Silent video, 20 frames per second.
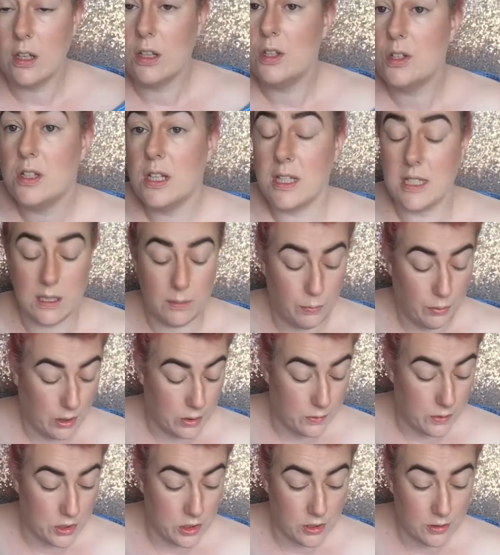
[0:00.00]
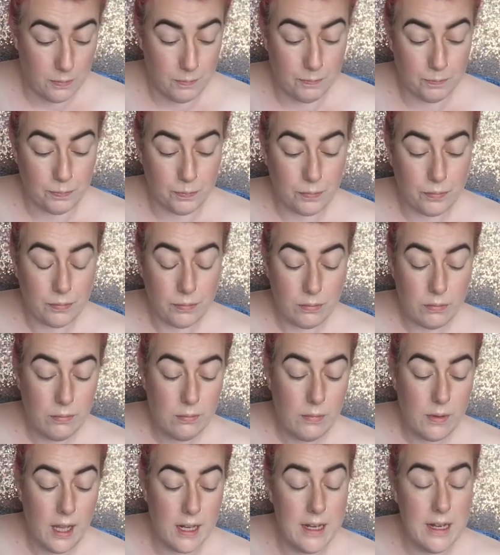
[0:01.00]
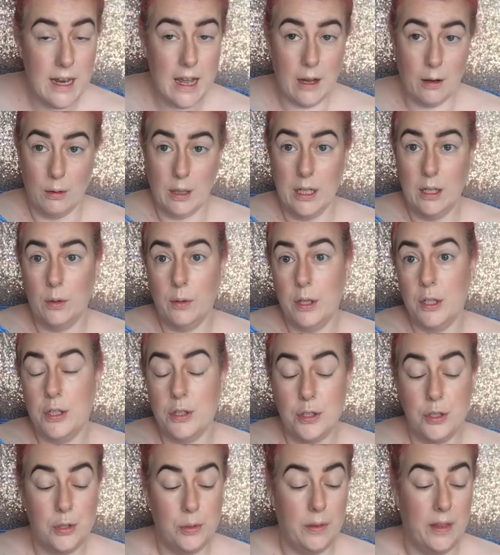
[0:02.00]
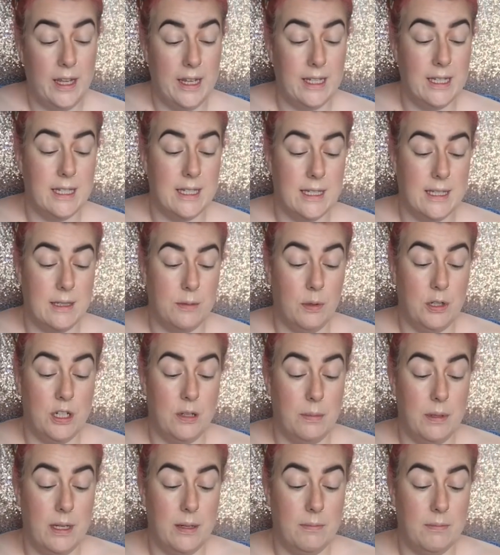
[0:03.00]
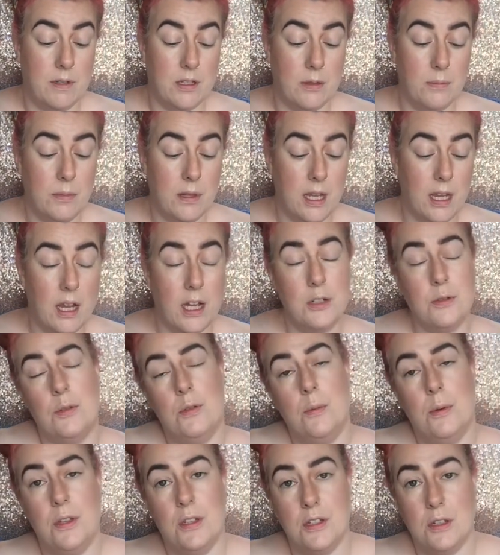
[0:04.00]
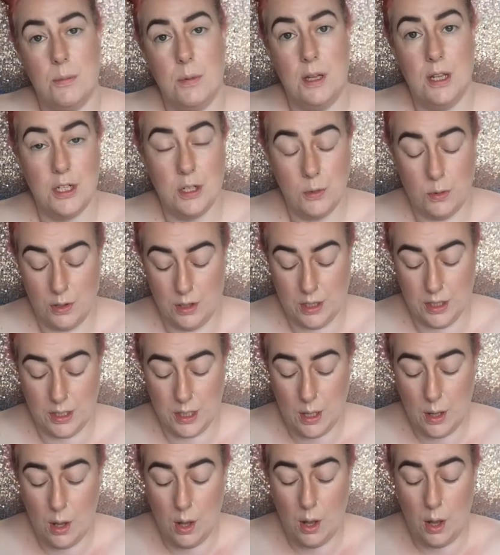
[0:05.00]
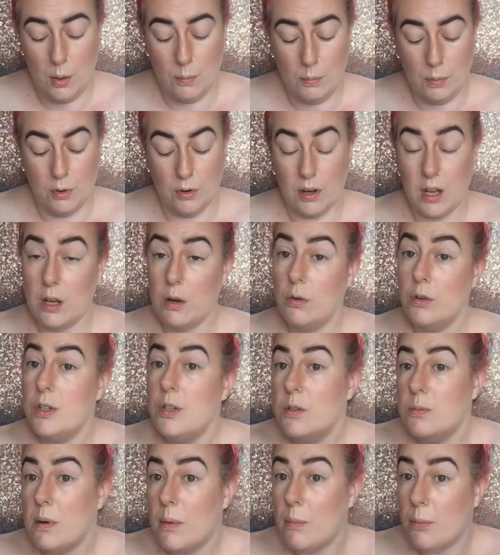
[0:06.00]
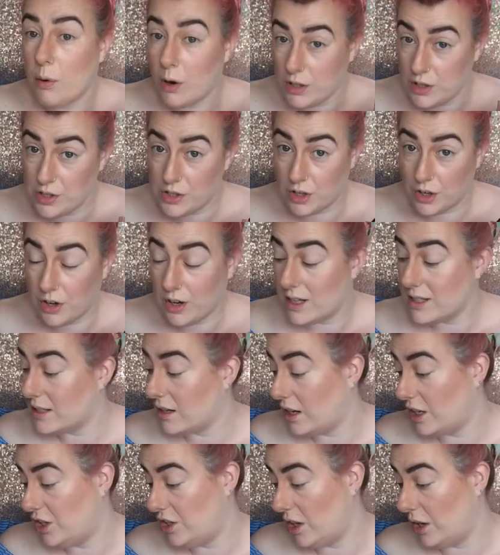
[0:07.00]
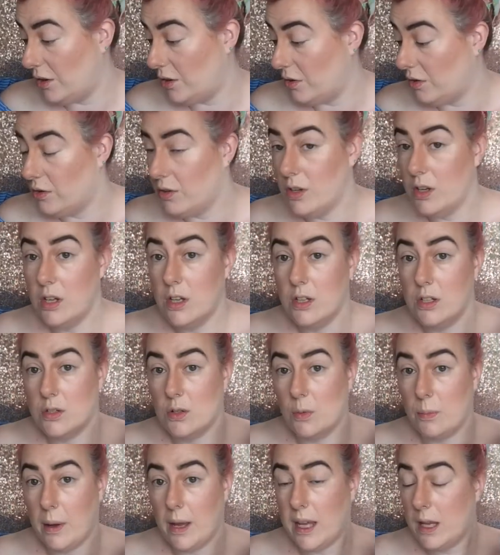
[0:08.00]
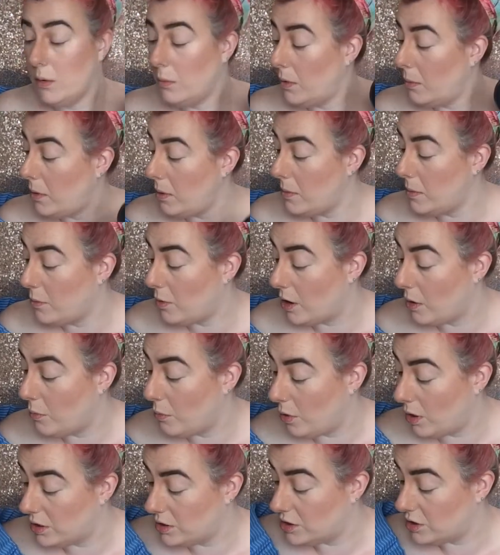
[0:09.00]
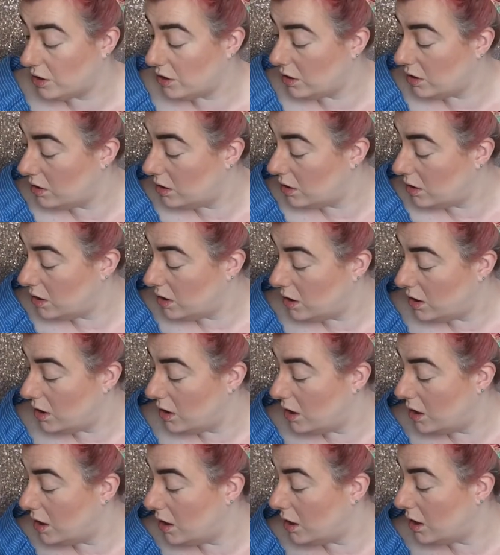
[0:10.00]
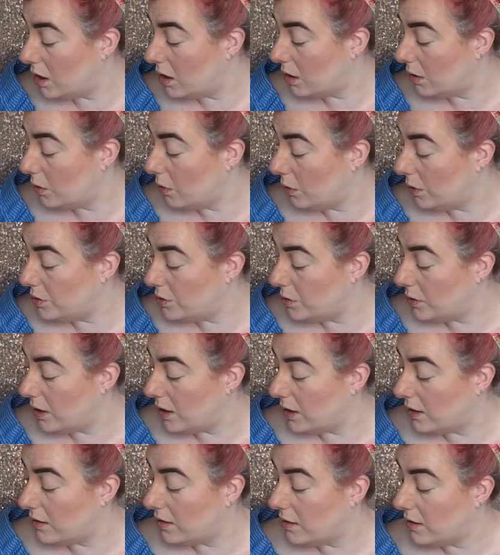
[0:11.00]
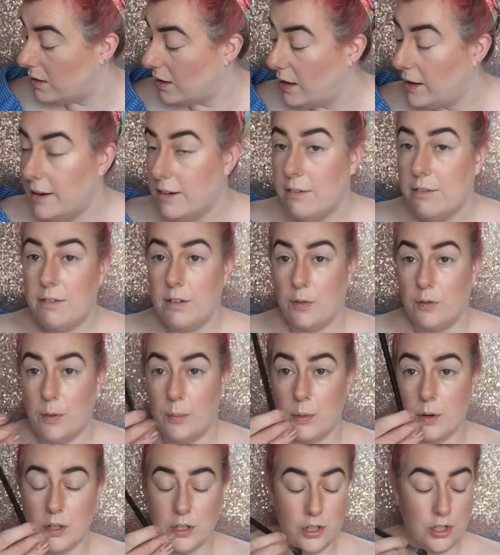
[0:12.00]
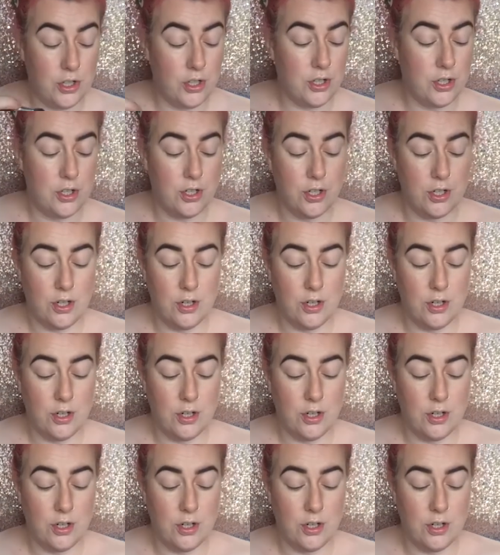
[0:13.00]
So that's the brows done. Now I'm going to do this, which will be something, I don't know whether some of you do or not, but I'm going to use my bronzer as an eyeshadow. So backing up my Bobbi Brown bronzer, and I'm going to get a little fluffy brush,